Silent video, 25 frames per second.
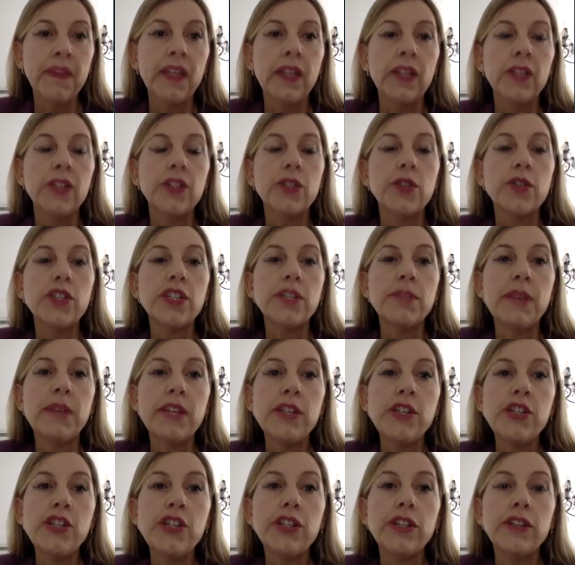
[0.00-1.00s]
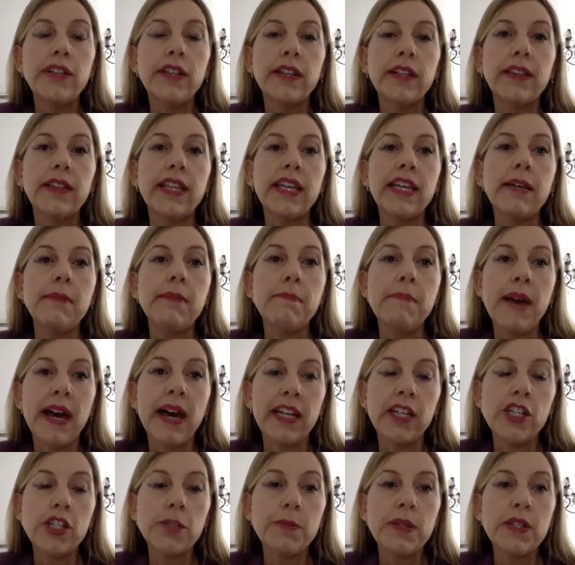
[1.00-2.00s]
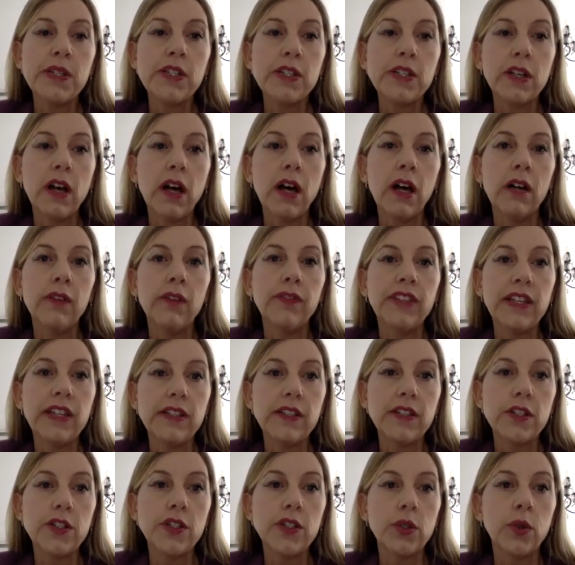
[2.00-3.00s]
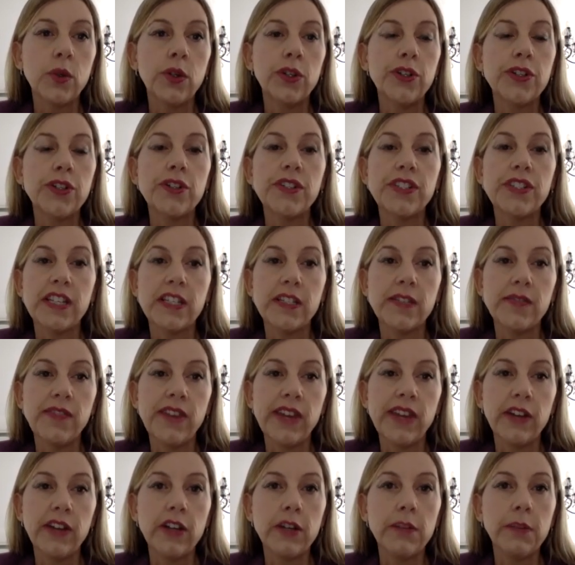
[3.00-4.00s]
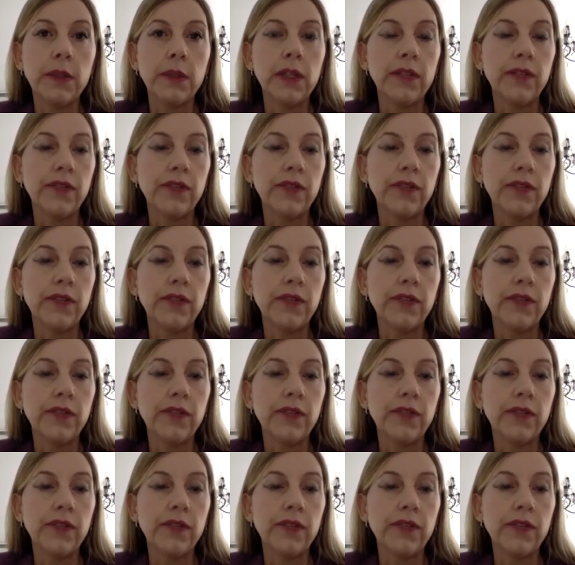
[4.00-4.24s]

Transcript: So to mention that the management of these disorders is variable,